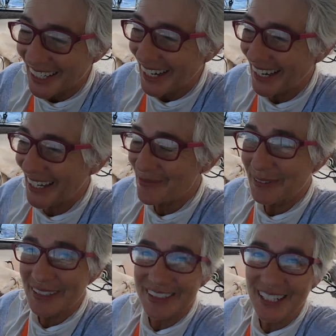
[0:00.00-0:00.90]
I have
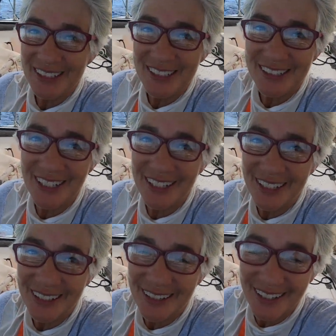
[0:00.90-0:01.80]
been in touch,
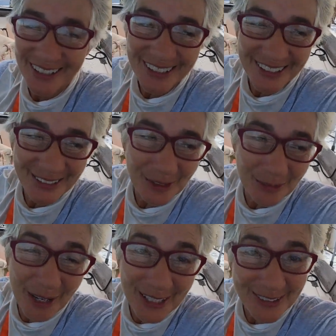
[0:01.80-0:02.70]
luckily, with
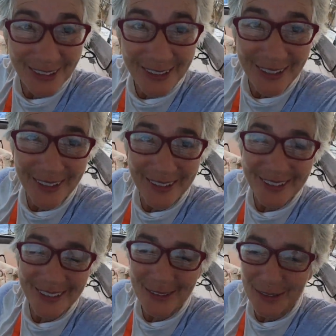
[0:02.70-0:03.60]
my Zolio
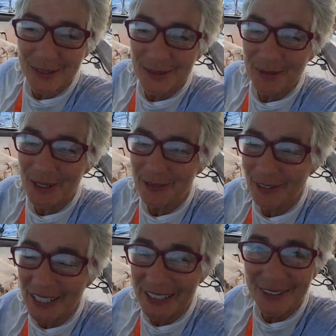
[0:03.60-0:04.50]
through my
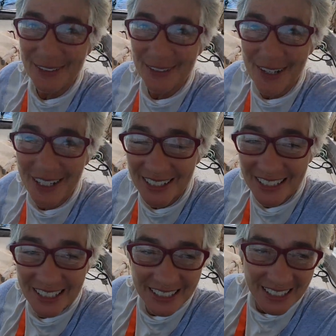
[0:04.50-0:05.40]
friend in New York,
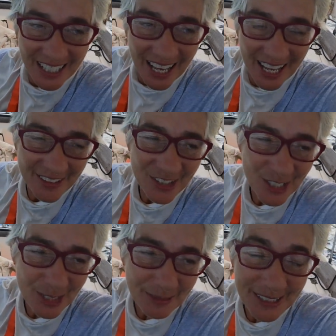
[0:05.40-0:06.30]
and
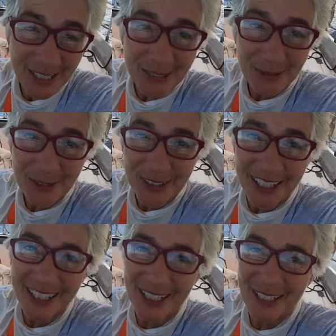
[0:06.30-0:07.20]
she's been in touch with
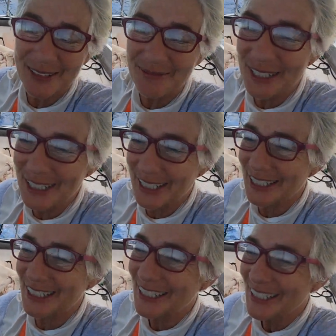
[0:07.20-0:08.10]
the
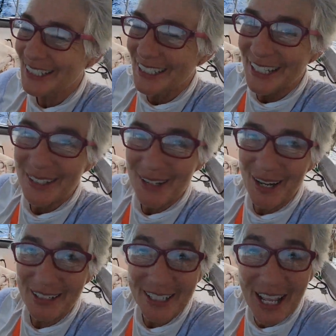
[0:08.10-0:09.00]
Dominican
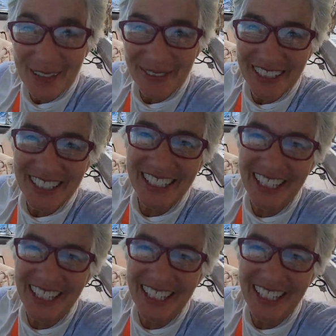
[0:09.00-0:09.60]
Navy.